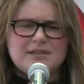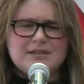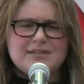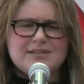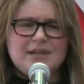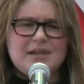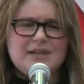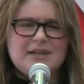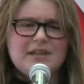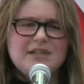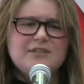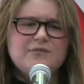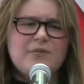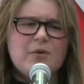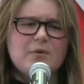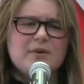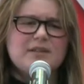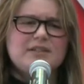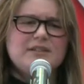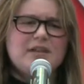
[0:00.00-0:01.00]
Instead, let's
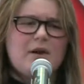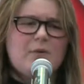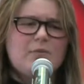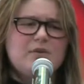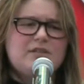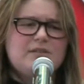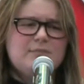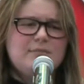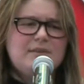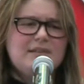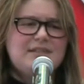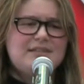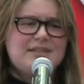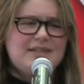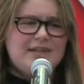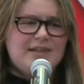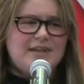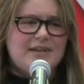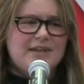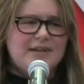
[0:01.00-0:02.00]
focus on what's
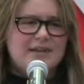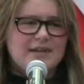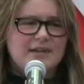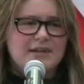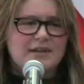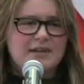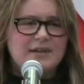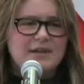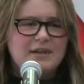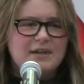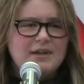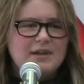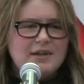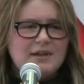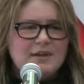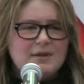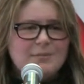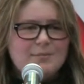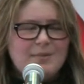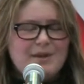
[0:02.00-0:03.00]
missing.
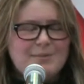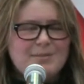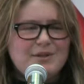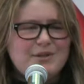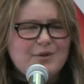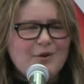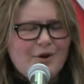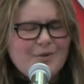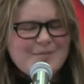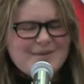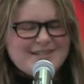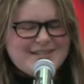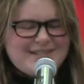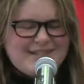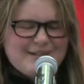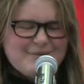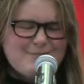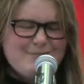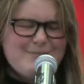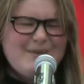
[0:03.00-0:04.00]
Baby, you're
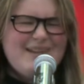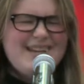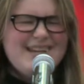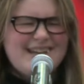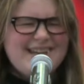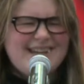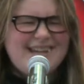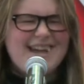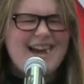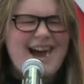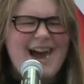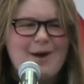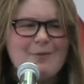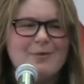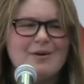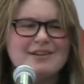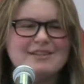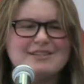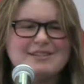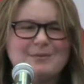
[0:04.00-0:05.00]
missing me. I
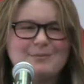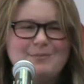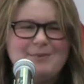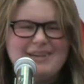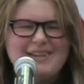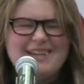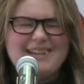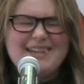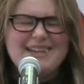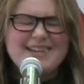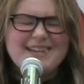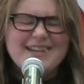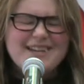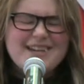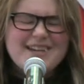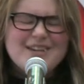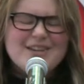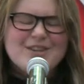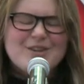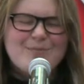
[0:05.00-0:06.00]
want to be
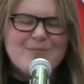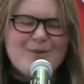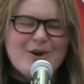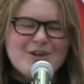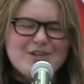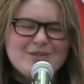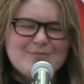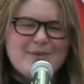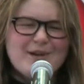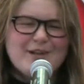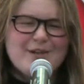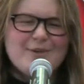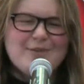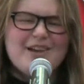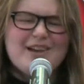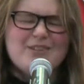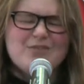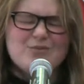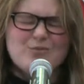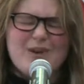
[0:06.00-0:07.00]
the marshmallow
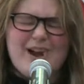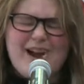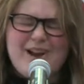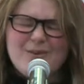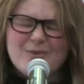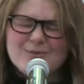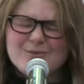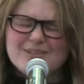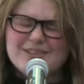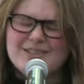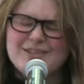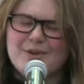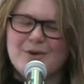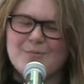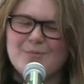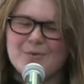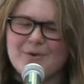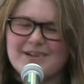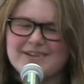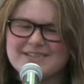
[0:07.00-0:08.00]
that drowns in your
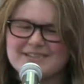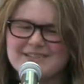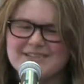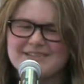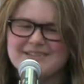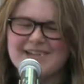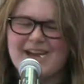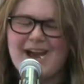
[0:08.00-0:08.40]
presence.